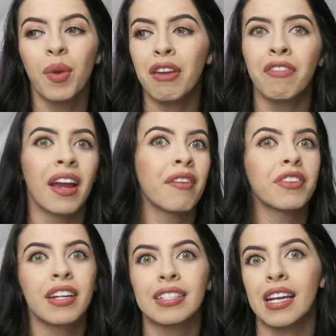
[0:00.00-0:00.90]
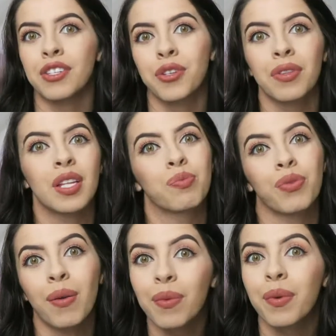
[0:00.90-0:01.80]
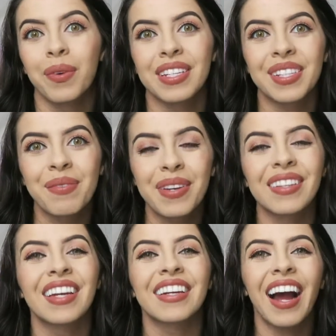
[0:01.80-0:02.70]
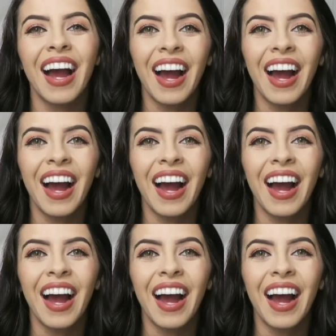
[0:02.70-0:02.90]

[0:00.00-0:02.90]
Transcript: If I ever did a tattoo, that's probably what it's gonna be like.